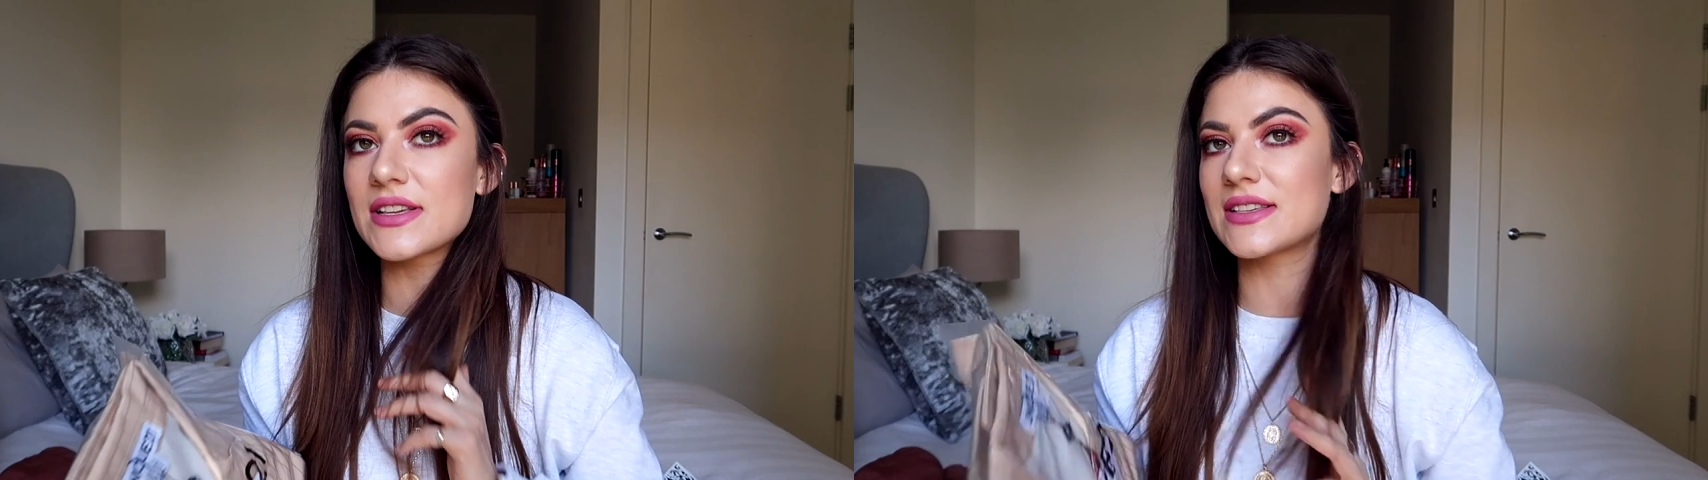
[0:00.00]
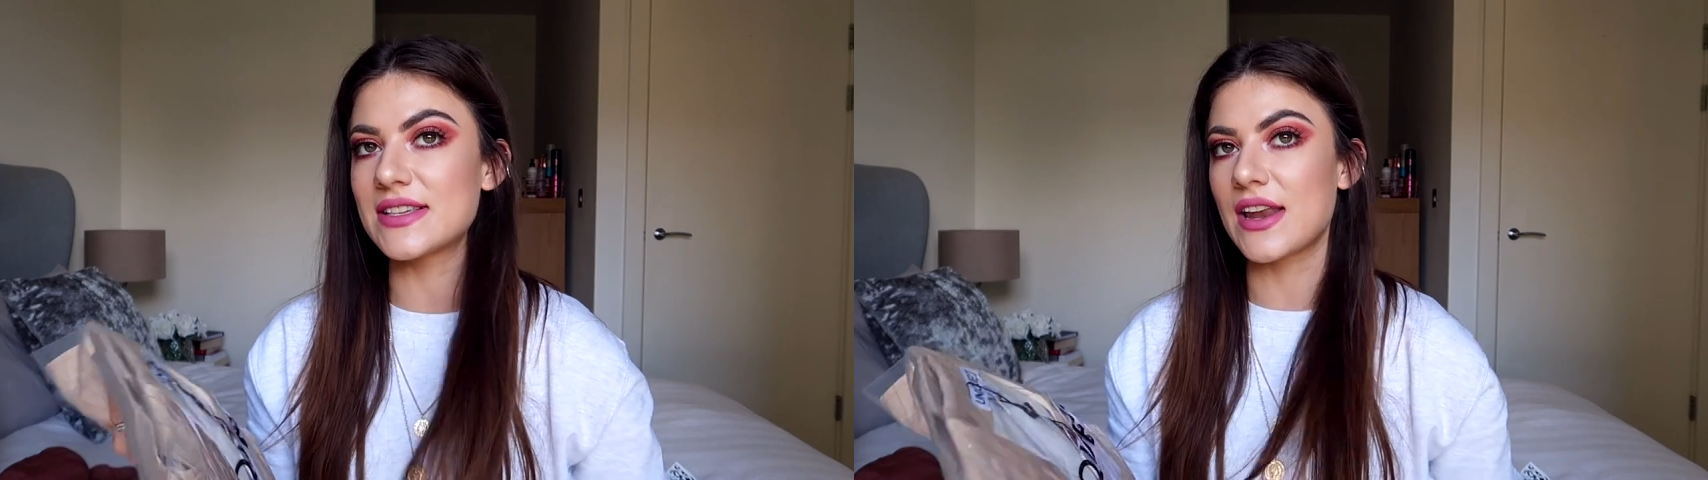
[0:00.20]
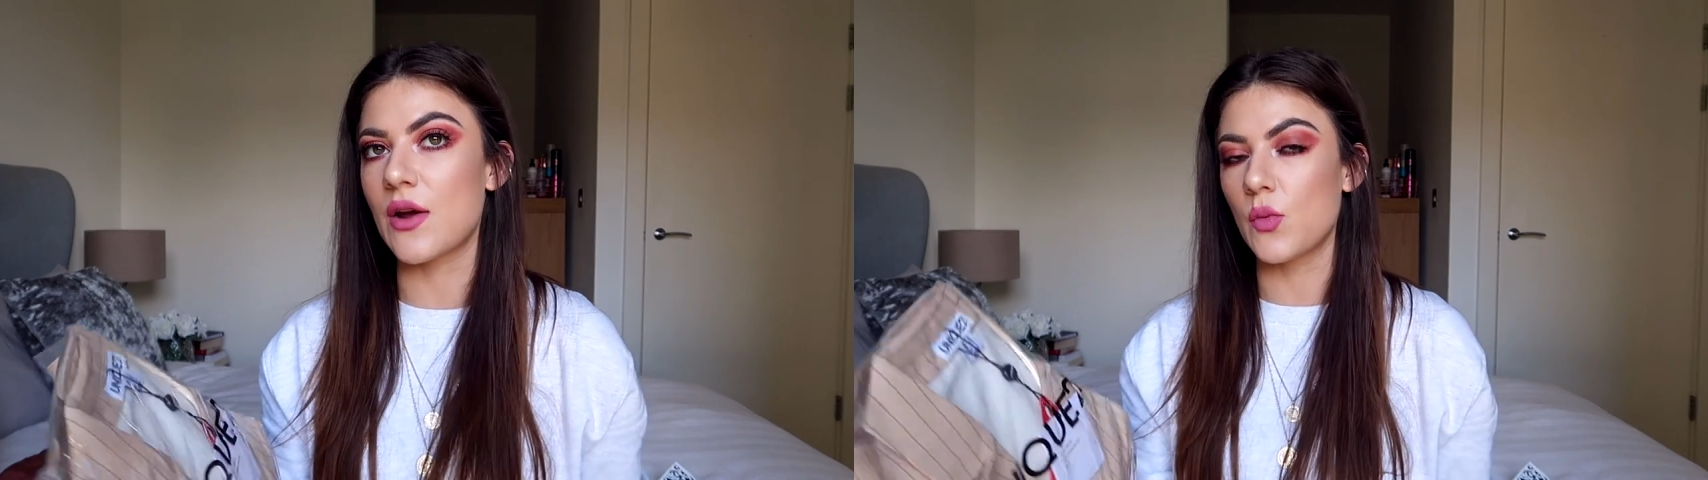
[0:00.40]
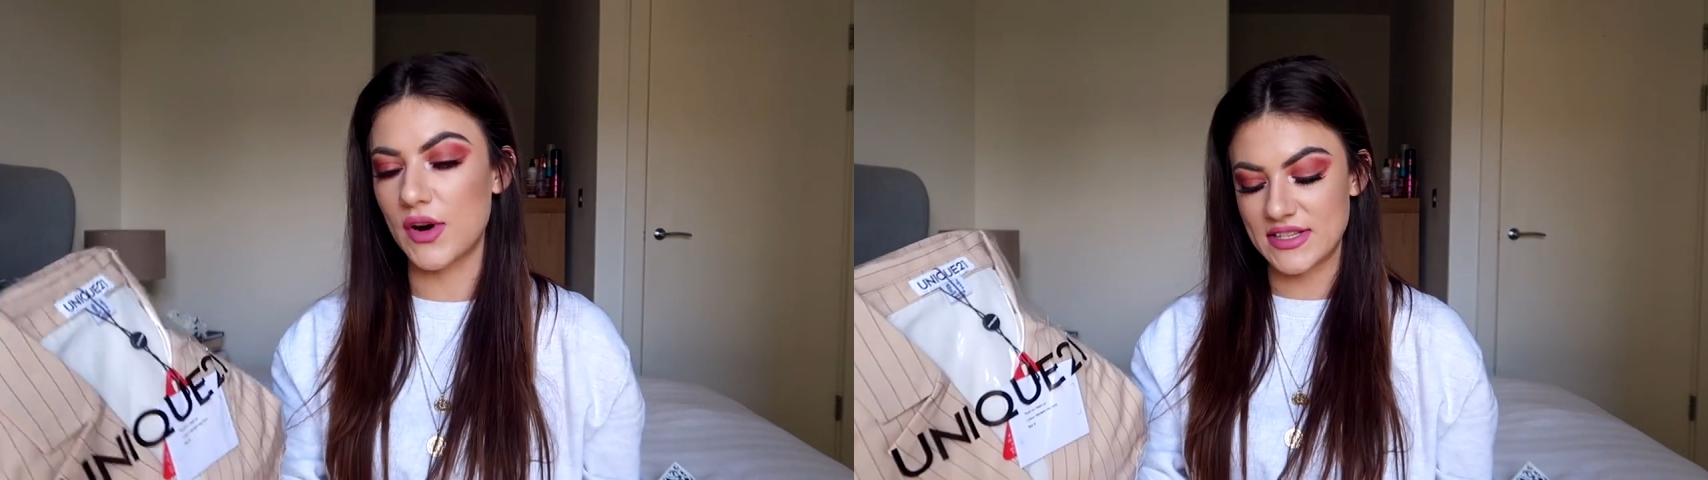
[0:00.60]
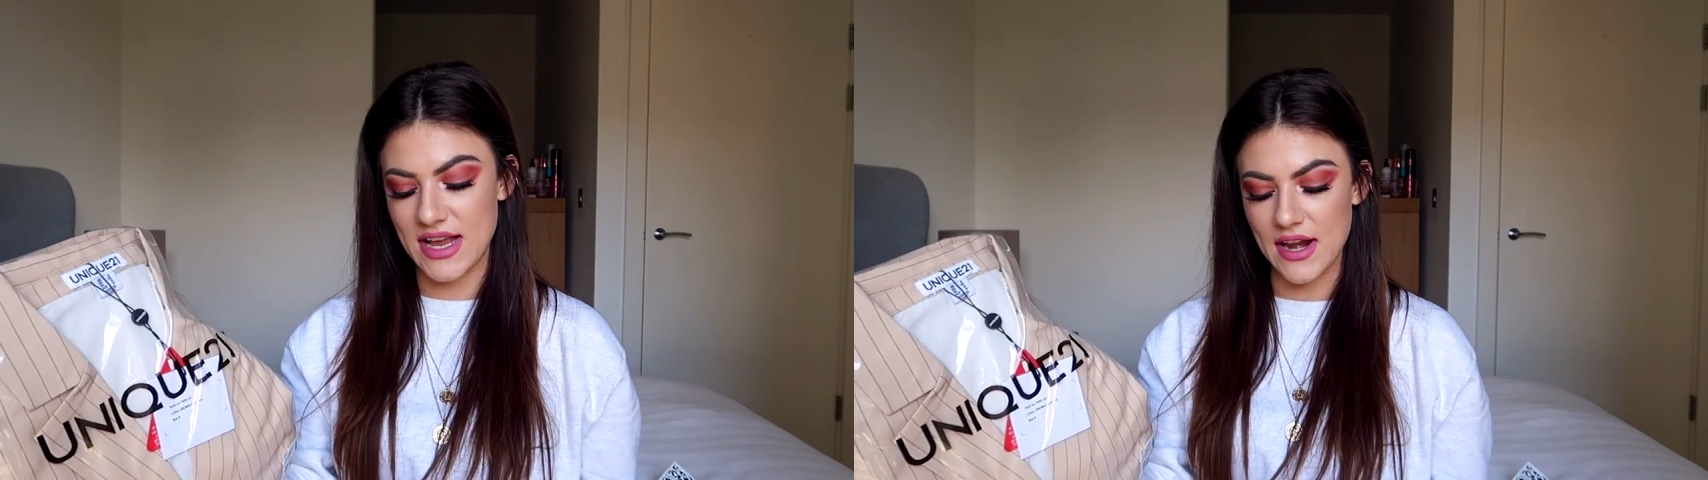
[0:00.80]
set and
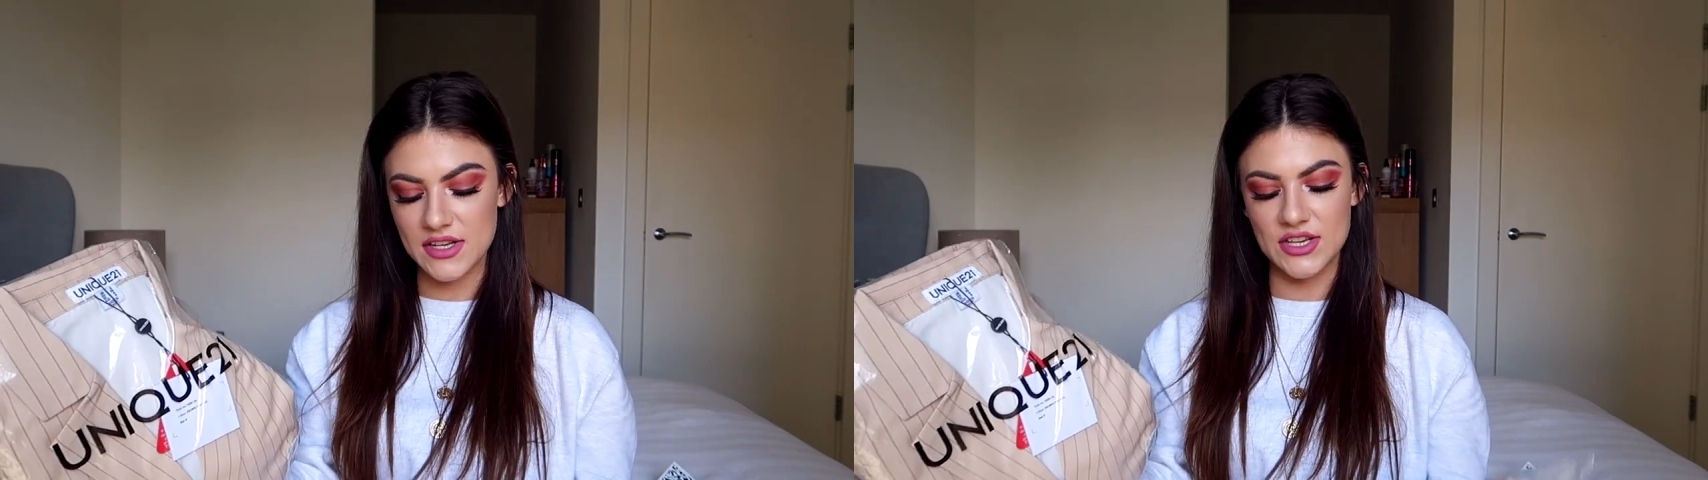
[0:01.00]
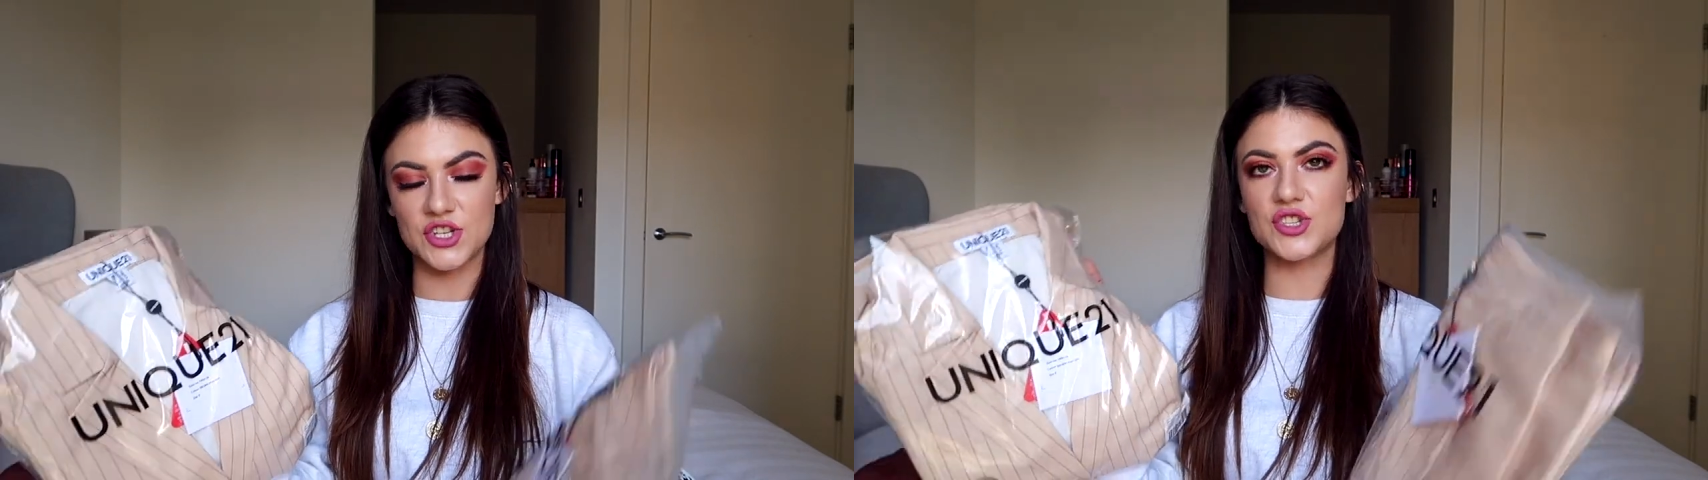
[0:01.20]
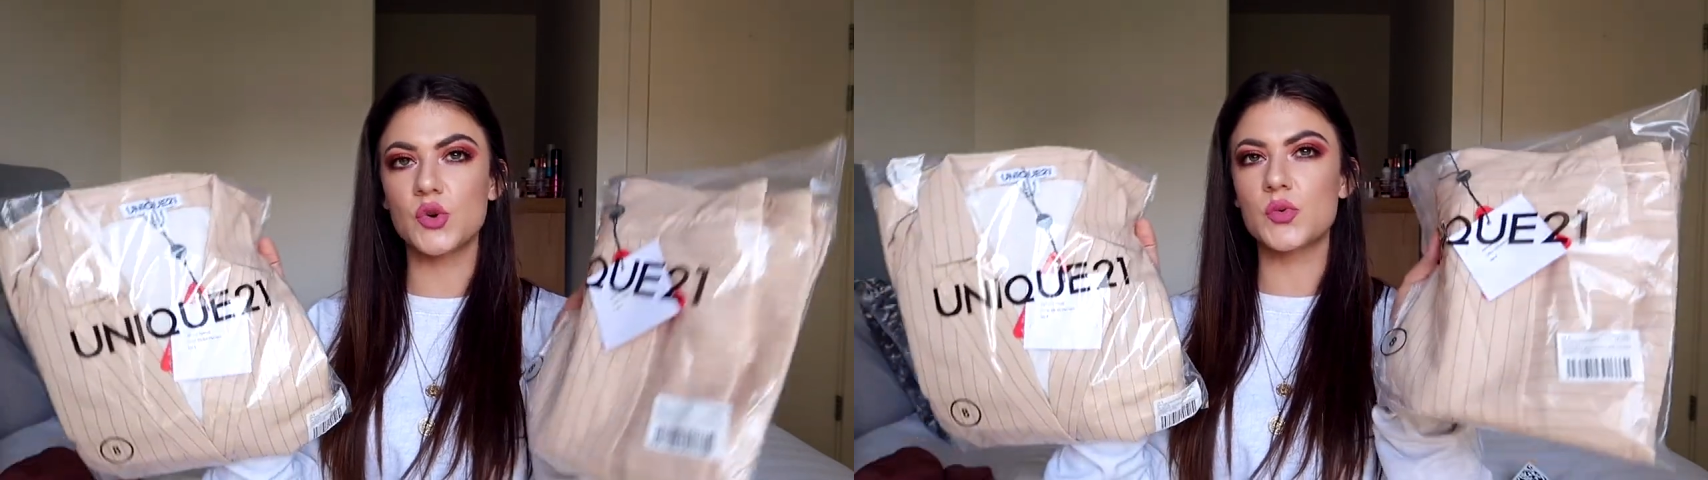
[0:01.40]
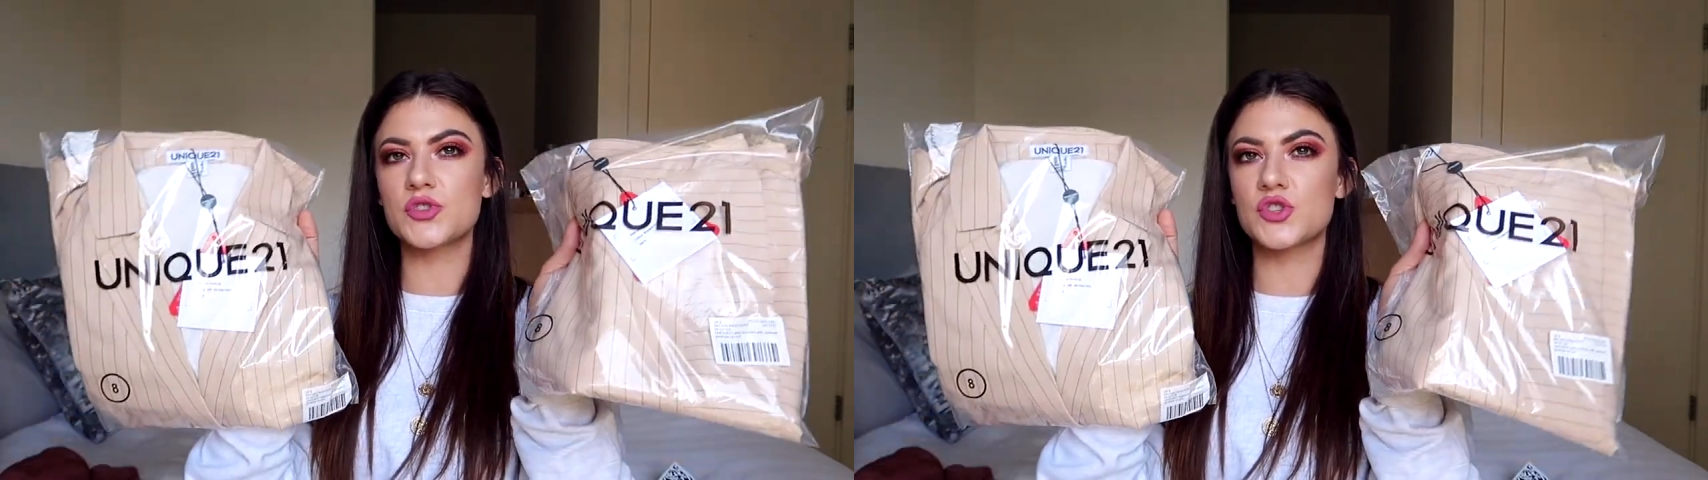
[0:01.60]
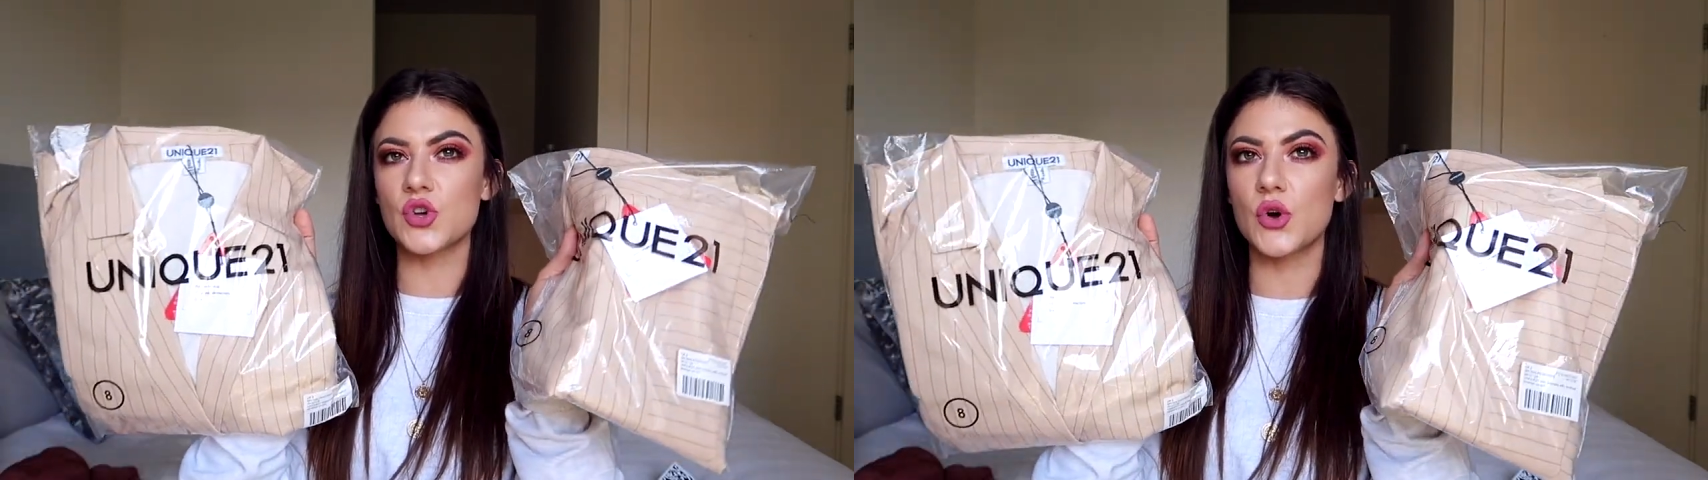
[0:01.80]
wanted to get it because I just thought it
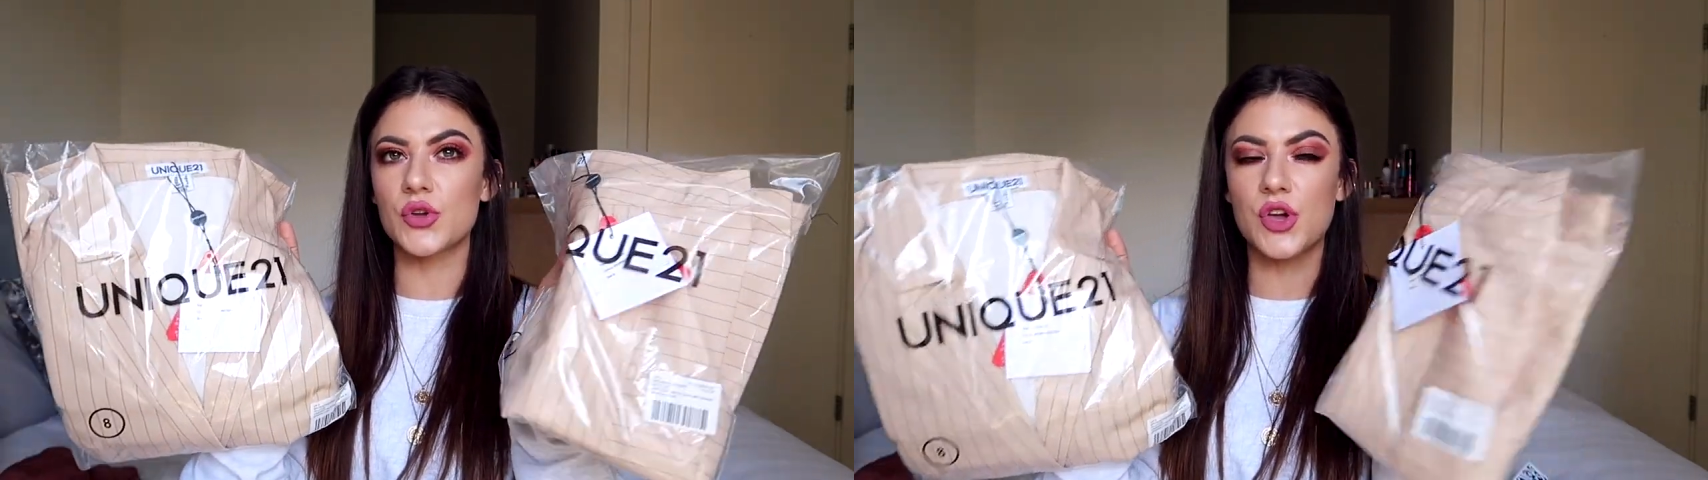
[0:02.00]
was so